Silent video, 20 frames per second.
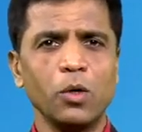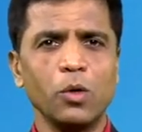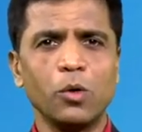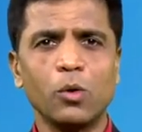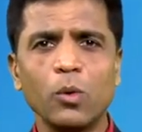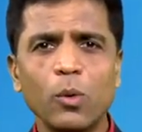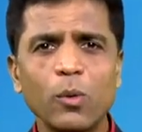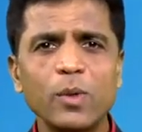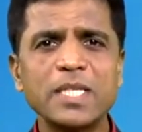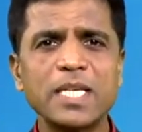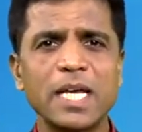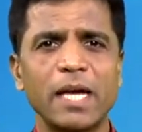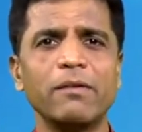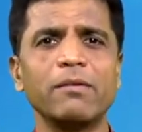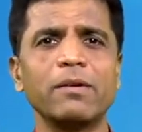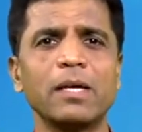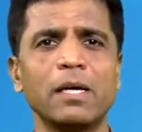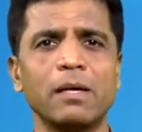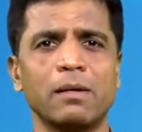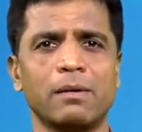Whoever is
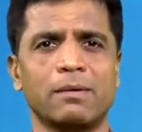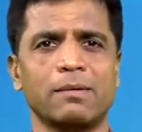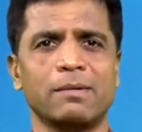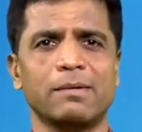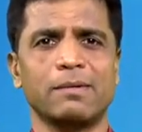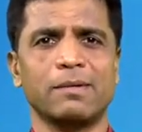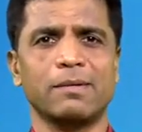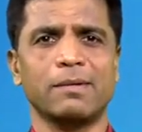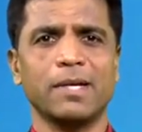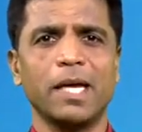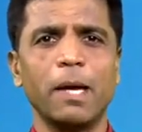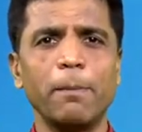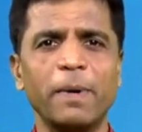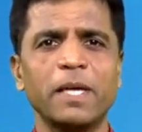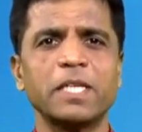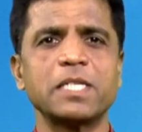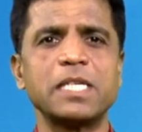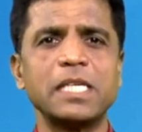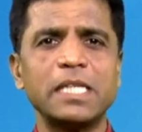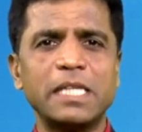having a
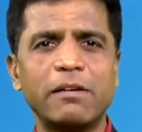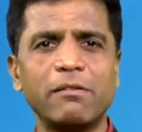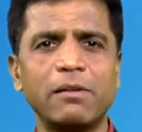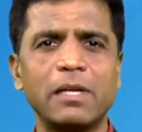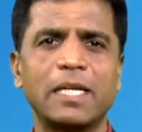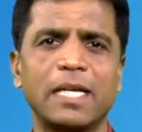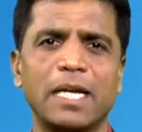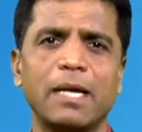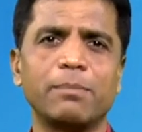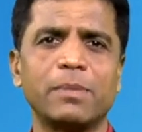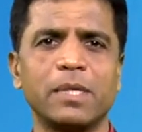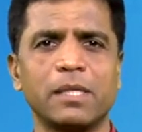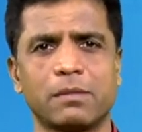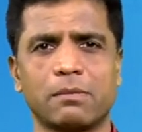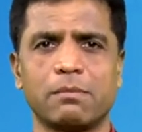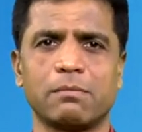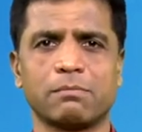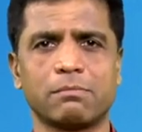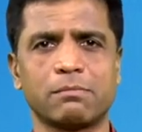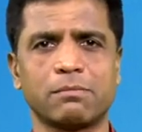capacity, they will grab
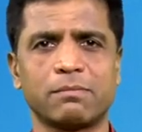that